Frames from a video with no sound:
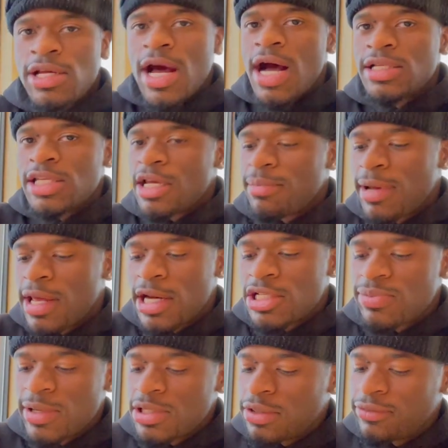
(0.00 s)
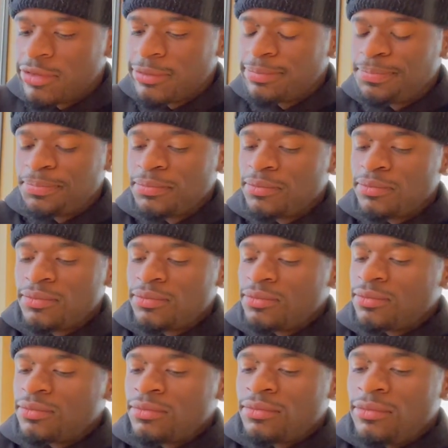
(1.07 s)
I'll take Pan Express over
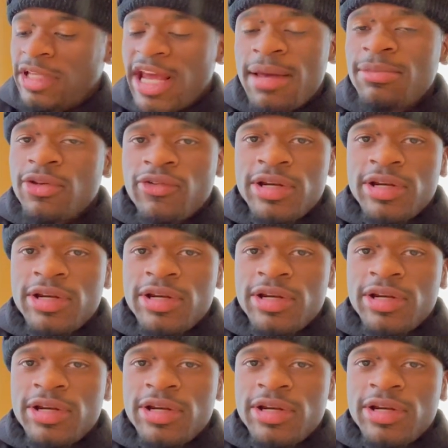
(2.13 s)
damn near